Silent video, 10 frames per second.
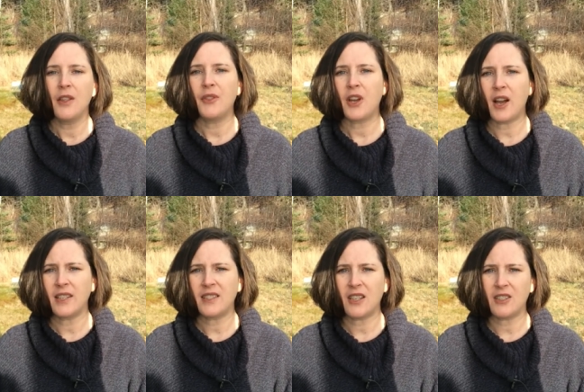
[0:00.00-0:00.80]
The
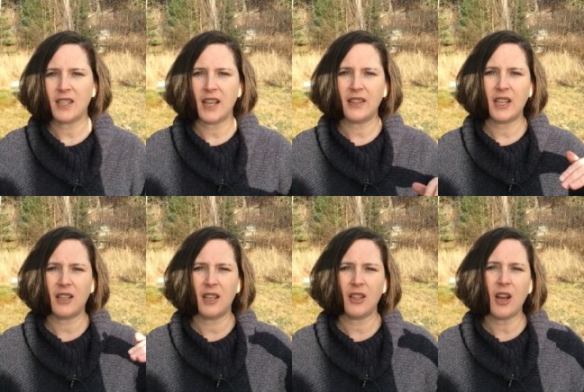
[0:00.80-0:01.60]
guides are saying
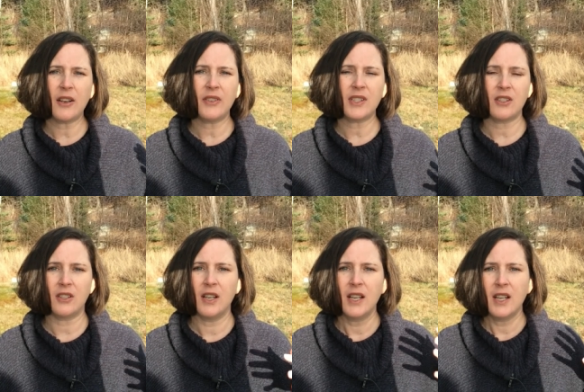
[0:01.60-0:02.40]
that a lot of us
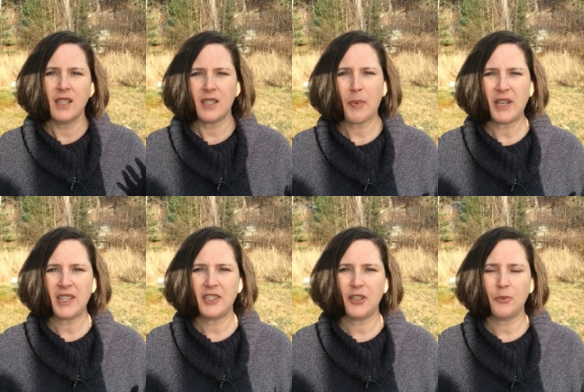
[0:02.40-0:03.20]
are
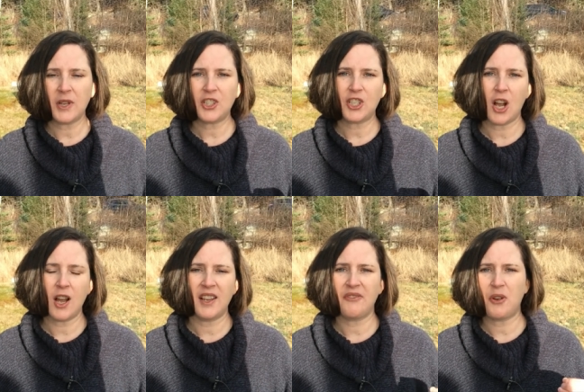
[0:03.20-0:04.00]
spending too much
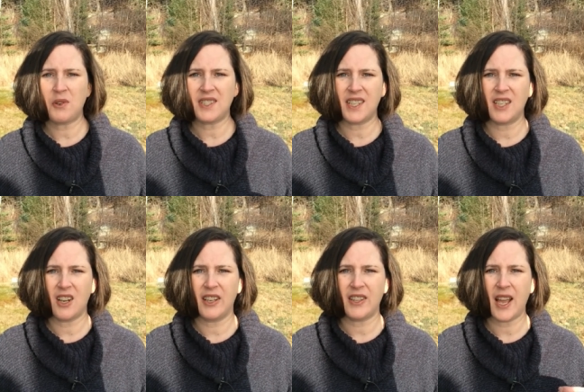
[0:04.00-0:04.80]
time focusing
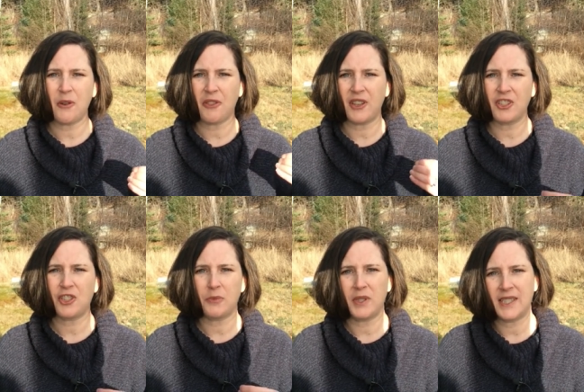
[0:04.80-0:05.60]
on how things
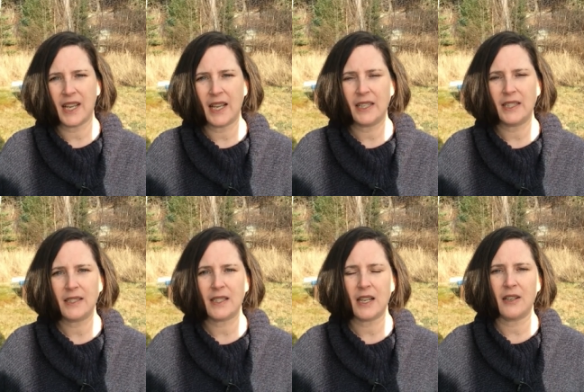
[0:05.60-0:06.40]
should be done
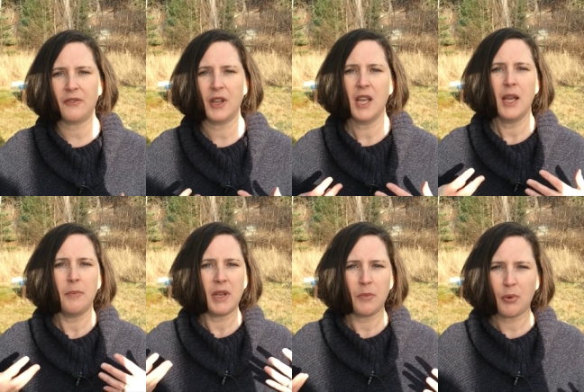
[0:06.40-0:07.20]
instead of
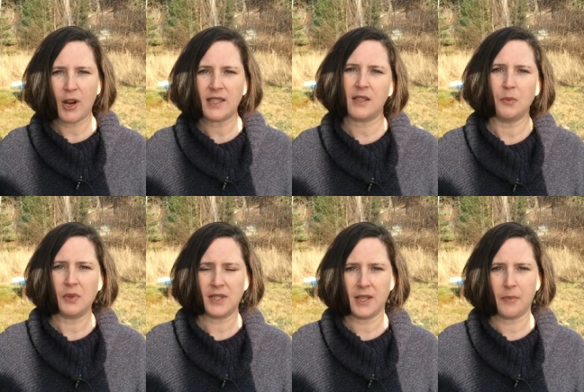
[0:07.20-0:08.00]
being present
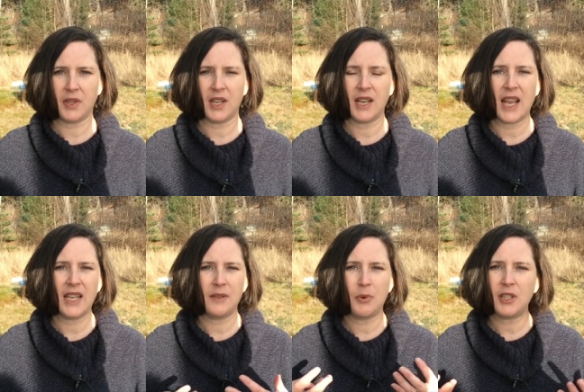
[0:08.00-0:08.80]
with something
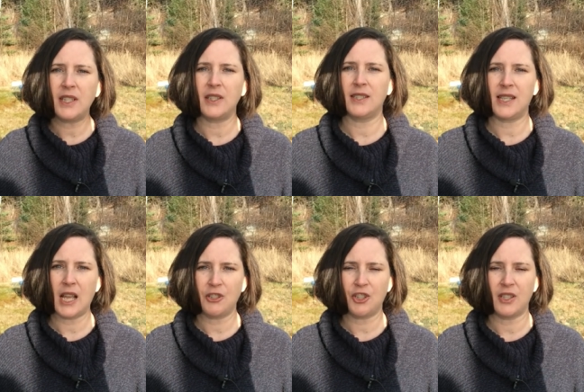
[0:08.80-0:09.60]
and putting the
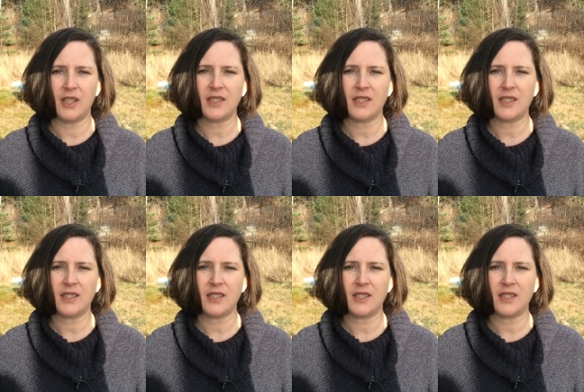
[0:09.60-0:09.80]
intention.